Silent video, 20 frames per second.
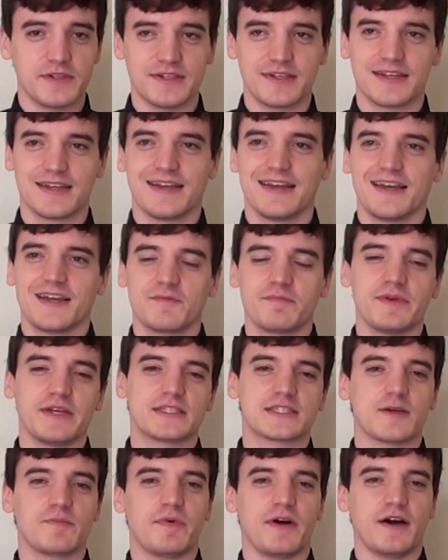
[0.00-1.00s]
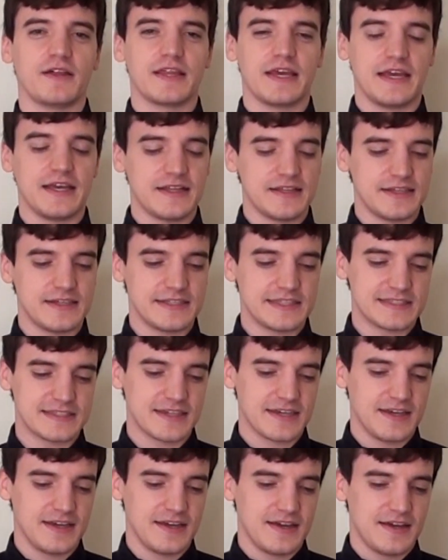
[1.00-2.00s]
and beats up all the aliens.
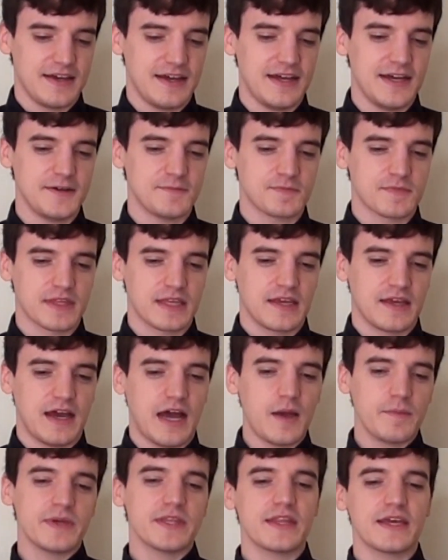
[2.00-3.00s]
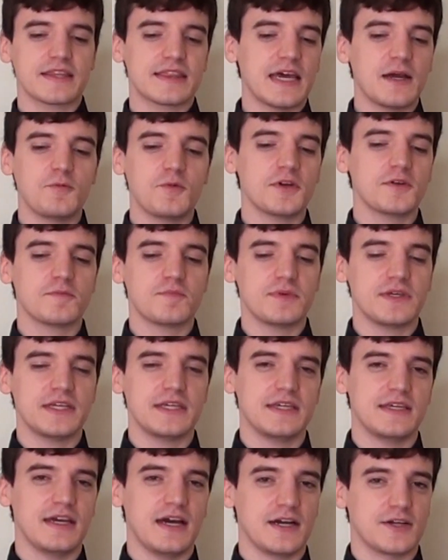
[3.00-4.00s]
That wouldn't
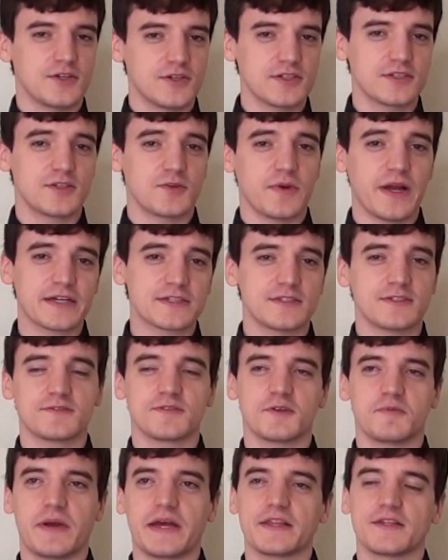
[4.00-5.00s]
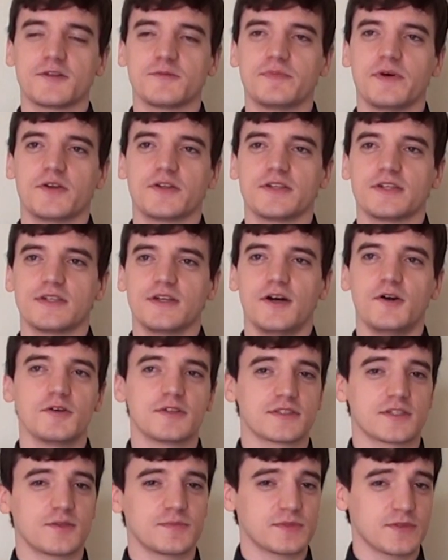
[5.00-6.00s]
be a good direction for My Little Pony to go in
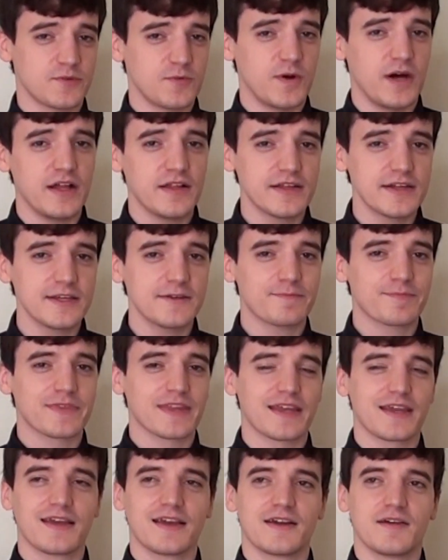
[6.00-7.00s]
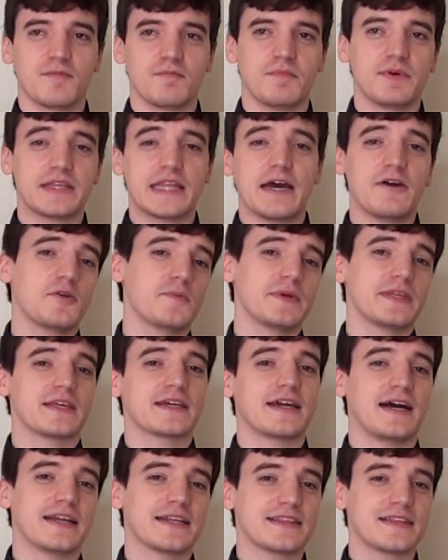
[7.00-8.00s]
terms of quality, but that would be the
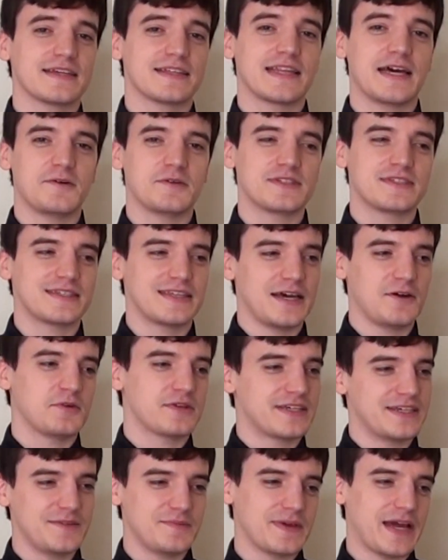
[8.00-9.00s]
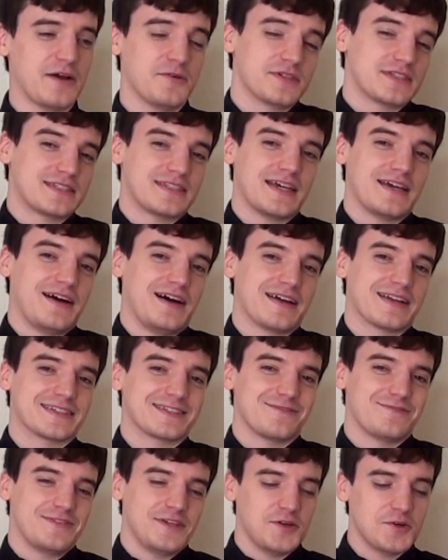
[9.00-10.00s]
kind of thing that would keep me. I would stay on as
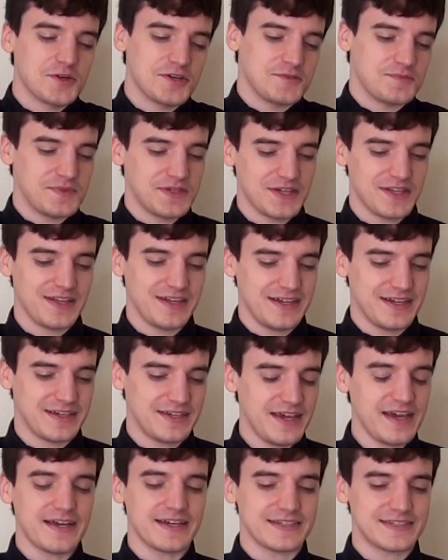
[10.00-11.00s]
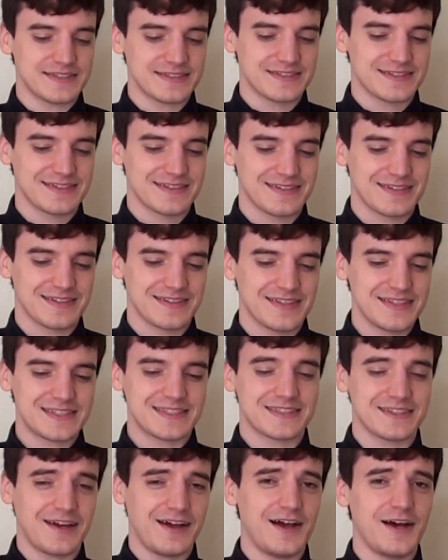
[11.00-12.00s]
a viewer and be like, yes, this
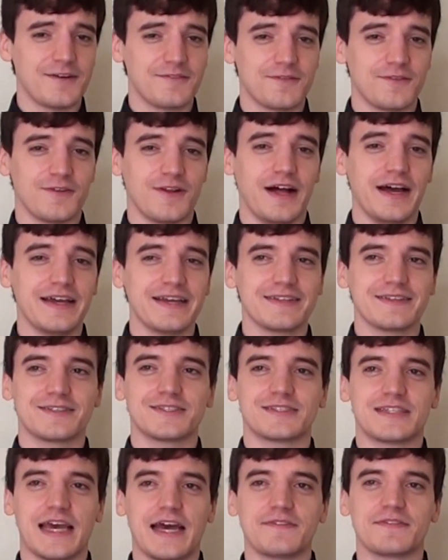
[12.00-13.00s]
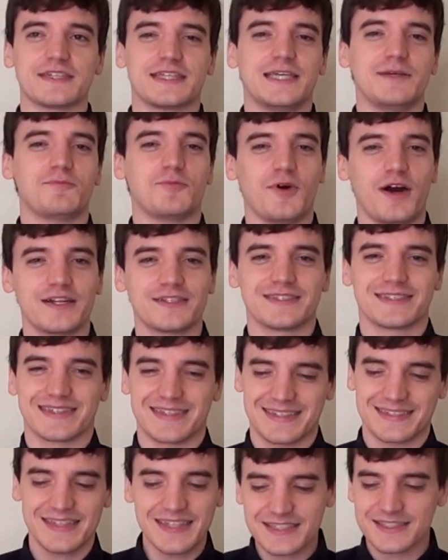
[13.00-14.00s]
is awful. I just have to keep watching
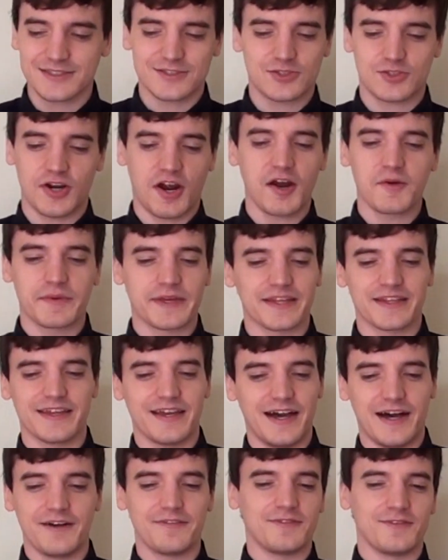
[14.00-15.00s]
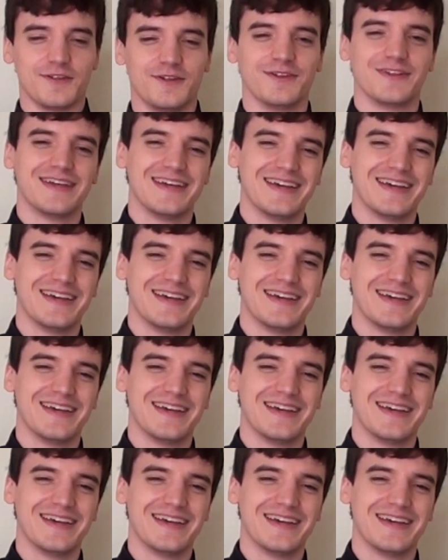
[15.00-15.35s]
this. This is charmingly awful.